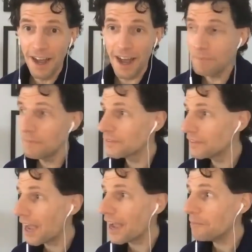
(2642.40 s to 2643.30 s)
I'm
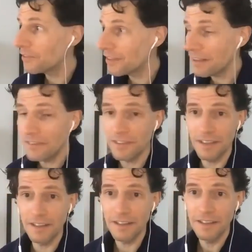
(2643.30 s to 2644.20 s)

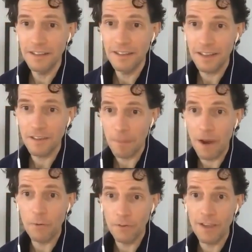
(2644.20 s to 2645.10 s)
sensing that the
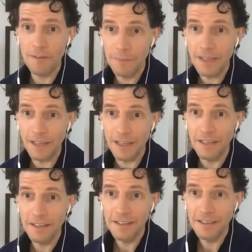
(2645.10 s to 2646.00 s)
powers that be
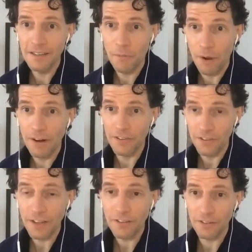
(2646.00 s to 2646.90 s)
want to
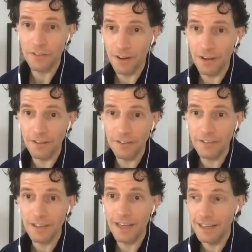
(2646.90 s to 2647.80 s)
censor
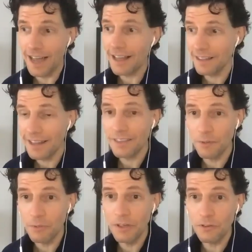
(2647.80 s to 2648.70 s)
us and not let the
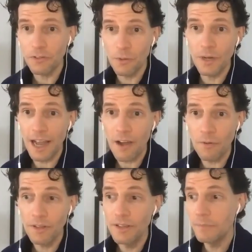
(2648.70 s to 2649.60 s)
real story out,